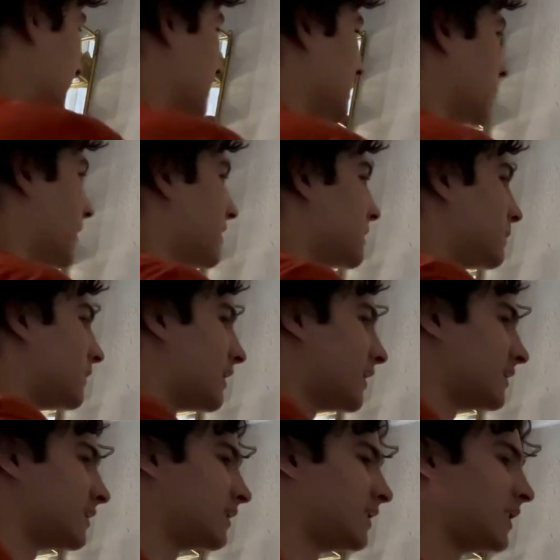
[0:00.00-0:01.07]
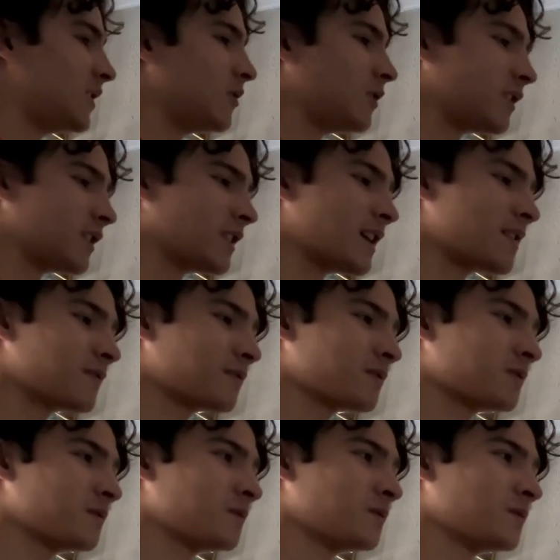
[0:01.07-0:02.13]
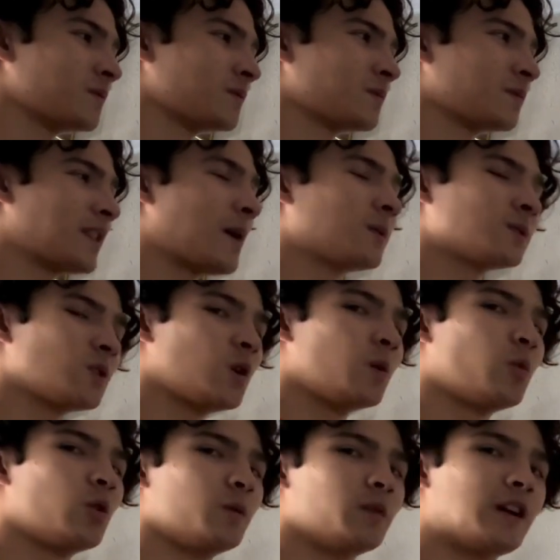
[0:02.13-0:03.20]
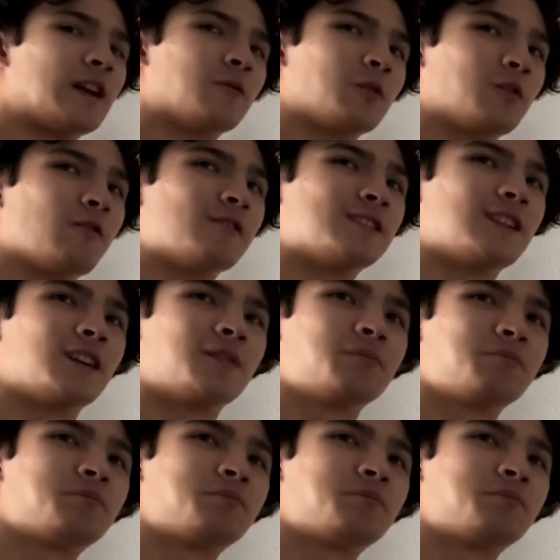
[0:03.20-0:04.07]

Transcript: them so much, because they don't look alive. That was the whole point behind what I was saying.